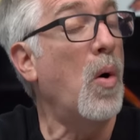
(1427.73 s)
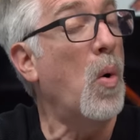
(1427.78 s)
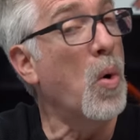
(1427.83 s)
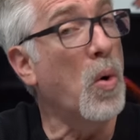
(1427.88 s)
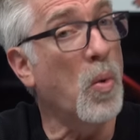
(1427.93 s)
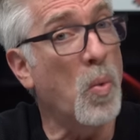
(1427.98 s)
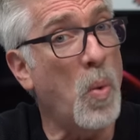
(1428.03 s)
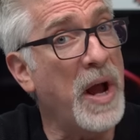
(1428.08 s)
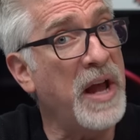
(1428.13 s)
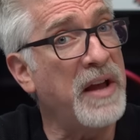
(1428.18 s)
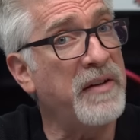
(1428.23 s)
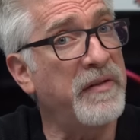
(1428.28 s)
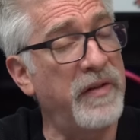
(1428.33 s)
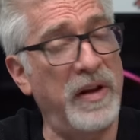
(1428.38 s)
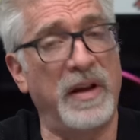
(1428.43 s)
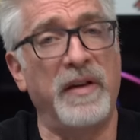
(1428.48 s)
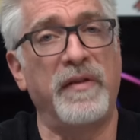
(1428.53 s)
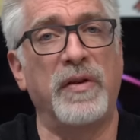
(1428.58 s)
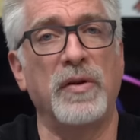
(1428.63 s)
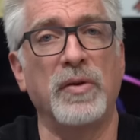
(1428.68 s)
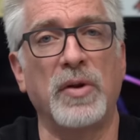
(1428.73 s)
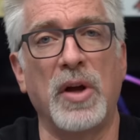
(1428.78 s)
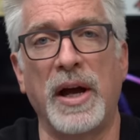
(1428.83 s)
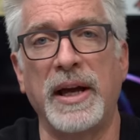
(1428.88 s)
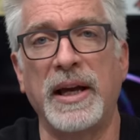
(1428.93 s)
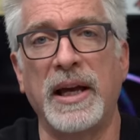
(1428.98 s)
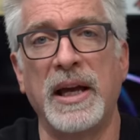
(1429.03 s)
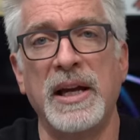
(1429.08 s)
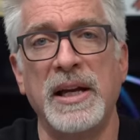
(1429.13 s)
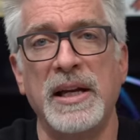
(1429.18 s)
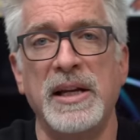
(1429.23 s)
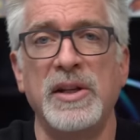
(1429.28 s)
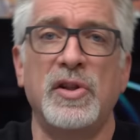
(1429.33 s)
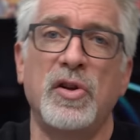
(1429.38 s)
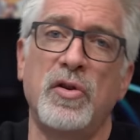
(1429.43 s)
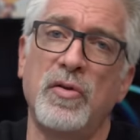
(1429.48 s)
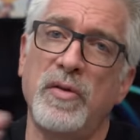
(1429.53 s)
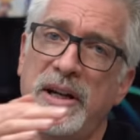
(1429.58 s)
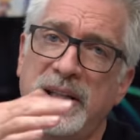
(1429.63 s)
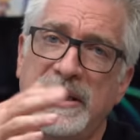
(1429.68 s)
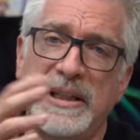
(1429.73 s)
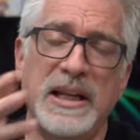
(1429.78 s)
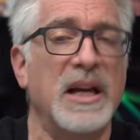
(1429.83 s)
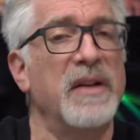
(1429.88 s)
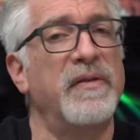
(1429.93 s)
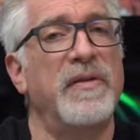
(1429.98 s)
or wave if you like, is cresting.